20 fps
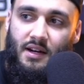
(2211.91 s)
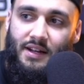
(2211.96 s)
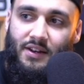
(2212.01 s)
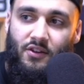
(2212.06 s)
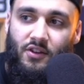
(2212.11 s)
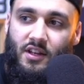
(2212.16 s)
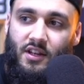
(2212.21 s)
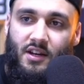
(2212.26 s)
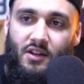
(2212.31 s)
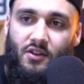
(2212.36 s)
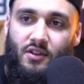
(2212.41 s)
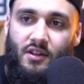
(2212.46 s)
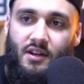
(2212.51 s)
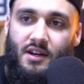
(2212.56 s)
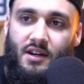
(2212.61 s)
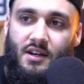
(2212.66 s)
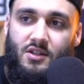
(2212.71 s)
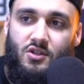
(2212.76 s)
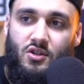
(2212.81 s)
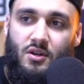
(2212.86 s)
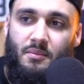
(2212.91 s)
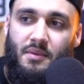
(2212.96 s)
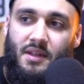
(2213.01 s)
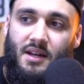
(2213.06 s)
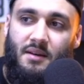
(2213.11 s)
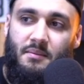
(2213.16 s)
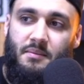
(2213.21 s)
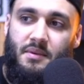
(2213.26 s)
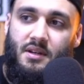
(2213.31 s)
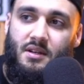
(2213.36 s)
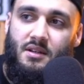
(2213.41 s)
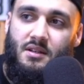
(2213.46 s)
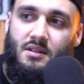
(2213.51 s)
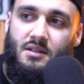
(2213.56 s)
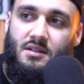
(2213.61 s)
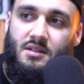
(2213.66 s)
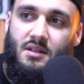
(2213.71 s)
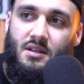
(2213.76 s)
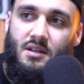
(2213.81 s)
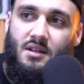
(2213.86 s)
don't think I could top that,
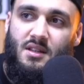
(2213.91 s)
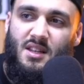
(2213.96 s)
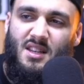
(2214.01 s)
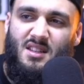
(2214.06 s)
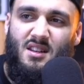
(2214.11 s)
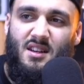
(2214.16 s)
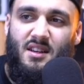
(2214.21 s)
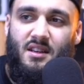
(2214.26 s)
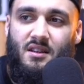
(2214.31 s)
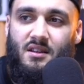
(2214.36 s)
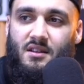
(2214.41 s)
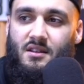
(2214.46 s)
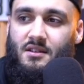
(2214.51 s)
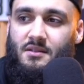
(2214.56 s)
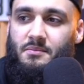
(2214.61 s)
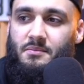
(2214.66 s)
because that's like,